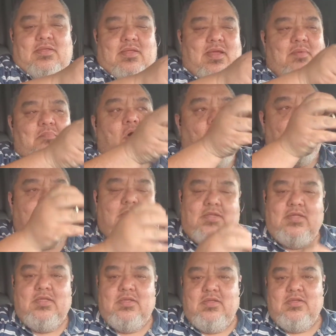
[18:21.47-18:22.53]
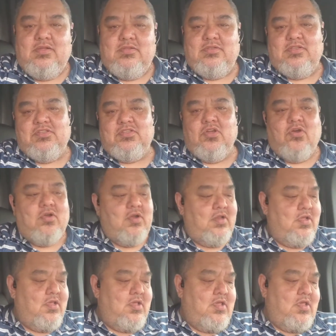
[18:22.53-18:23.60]
I bought it to start.
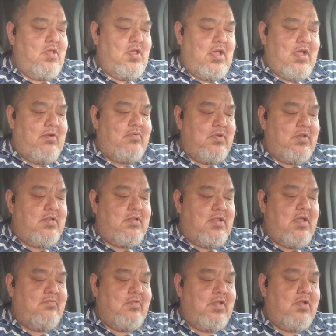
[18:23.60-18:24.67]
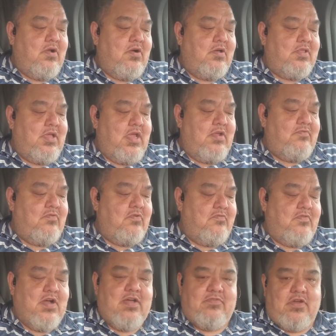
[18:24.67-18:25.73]
I would definitely call the
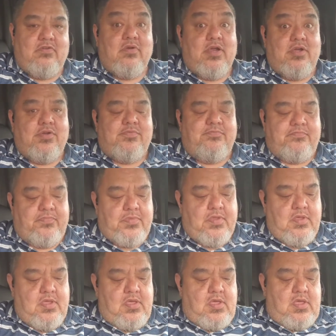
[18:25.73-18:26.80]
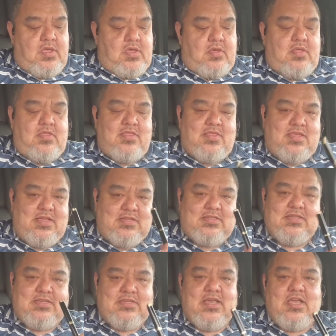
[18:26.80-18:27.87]
845 a Grail. This
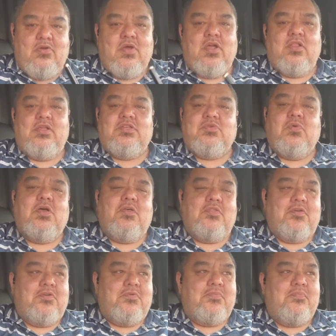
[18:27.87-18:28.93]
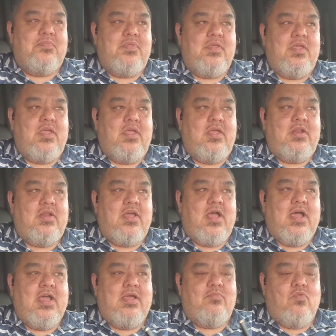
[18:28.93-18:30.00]
is a Grail as well, though, and
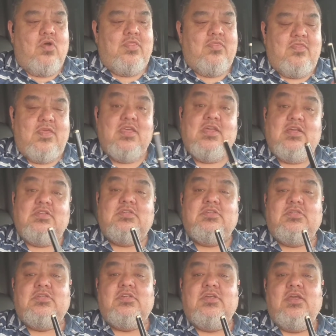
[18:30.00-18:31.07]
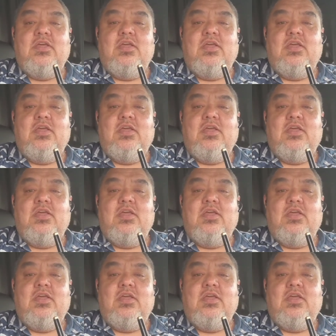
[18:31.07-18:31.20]
I won this